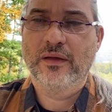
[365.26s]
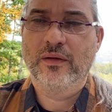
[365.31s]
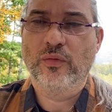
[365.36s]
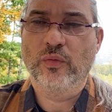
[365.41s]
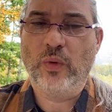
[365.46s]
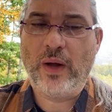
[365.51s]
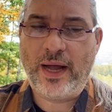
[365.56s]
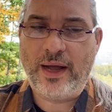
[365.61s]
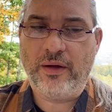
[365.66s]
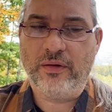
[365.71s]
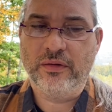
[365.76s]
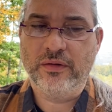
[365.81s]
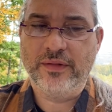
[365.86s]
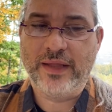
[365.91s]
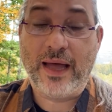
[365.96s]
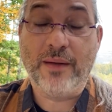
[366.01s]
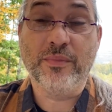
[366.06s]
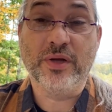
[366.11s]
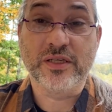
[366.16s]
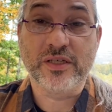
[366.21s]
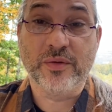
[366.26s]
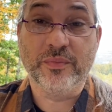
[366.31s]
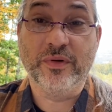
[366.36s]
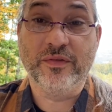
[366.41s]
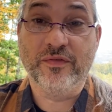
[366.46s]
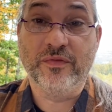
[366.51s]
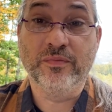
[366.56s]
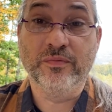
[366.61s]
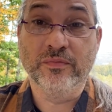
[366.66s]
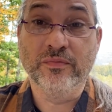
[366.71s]
Wow, that must have
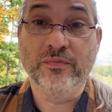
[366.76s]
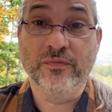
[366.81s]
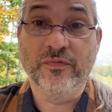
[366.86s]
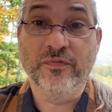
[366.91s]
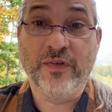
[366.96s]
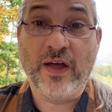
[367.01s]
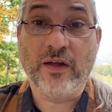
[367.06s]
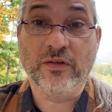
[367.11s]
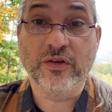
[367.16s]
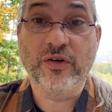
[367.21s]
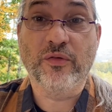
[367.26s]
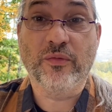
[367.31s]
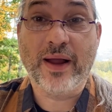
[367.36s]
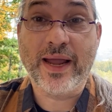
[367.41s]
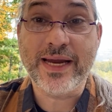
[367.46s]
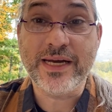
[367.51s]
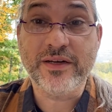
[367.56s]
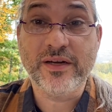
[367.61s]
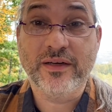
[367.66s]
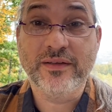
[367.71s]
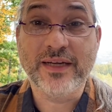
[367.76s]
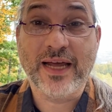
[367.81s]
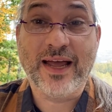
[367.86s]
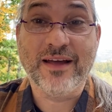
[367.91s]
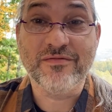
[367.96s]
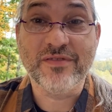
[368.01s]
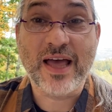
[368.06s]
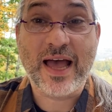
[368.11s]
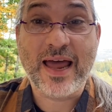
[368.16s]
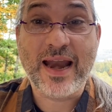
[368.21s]
felt great to
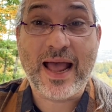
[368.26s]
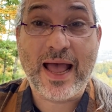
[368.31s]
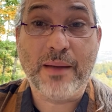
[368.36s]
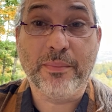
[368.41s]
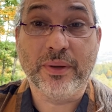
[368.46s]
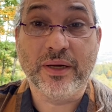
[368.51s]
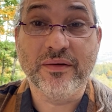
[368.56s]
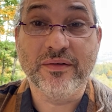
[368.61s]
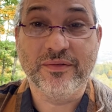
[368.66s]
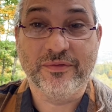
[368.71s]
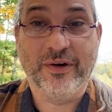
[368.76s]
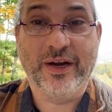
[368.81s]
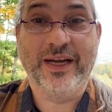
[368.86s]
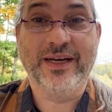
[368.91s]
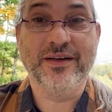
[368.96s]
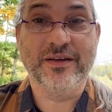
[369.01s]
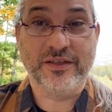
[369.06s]
have that happen, right?